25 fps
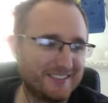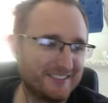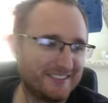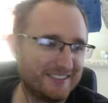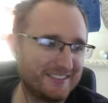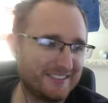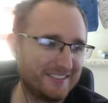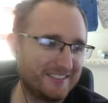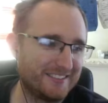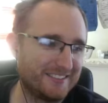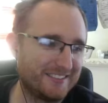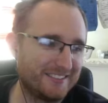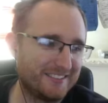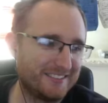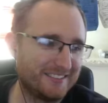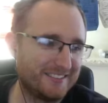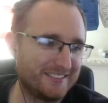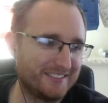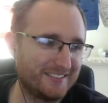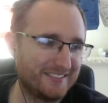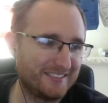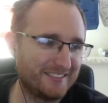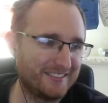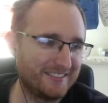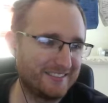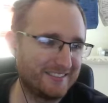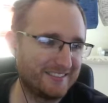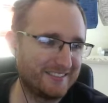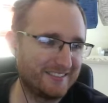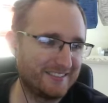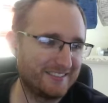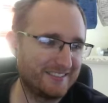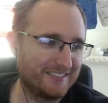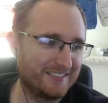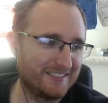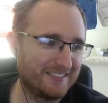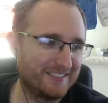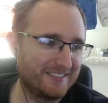
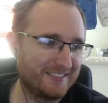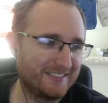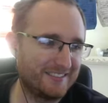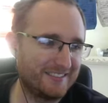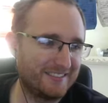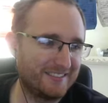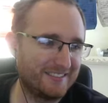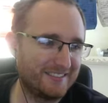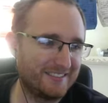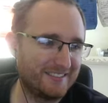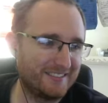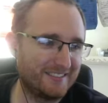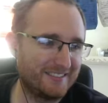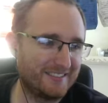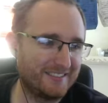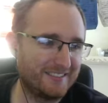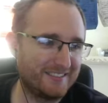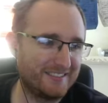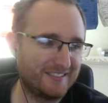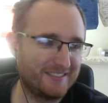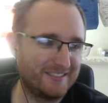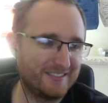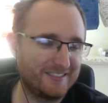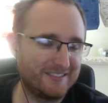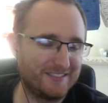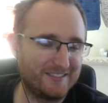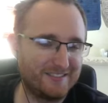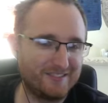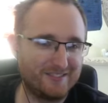(not speaking)